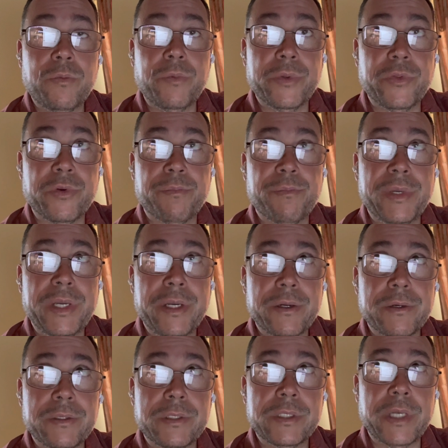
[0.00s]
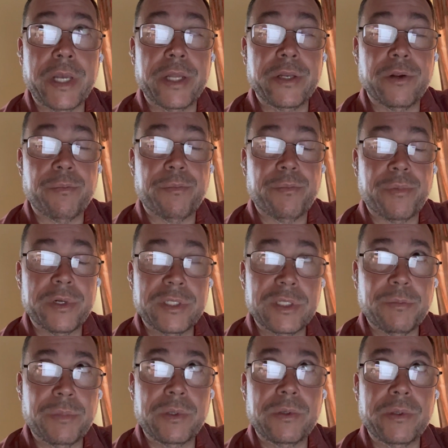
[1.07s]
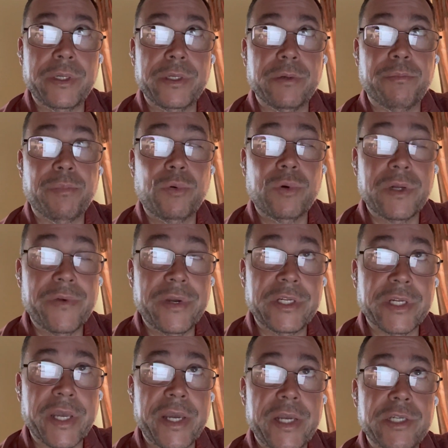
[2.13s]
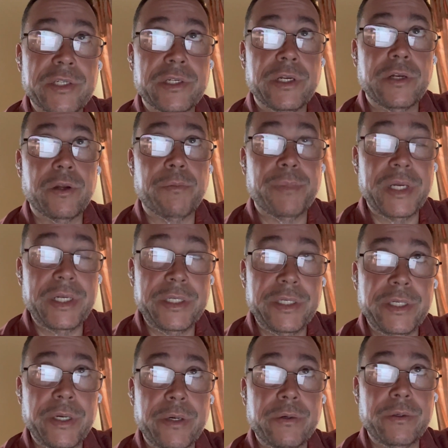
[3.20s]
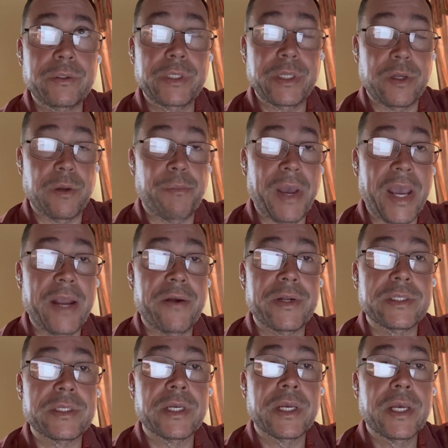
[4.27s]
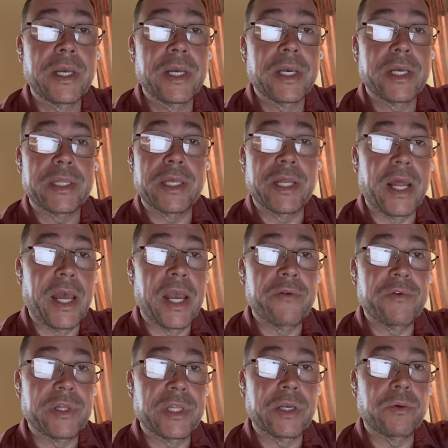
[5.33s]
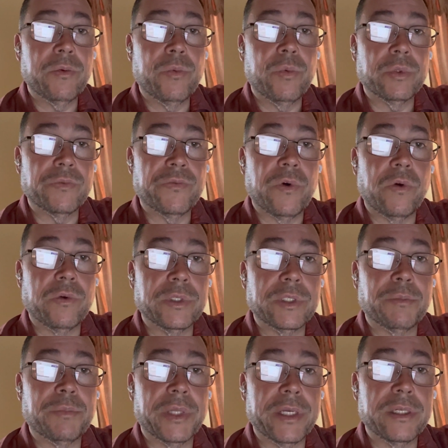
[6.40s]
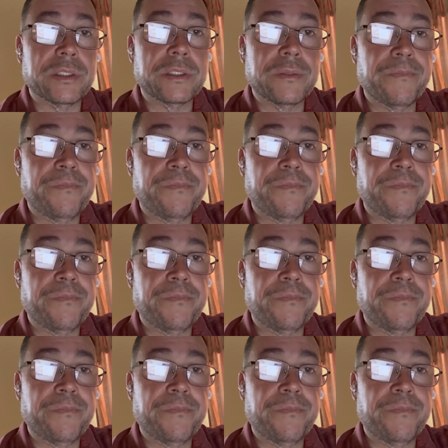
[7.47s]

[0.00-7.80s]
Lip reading: with your peers and your principal and your board of education and your PTOs and your parents, then everything will fall into place.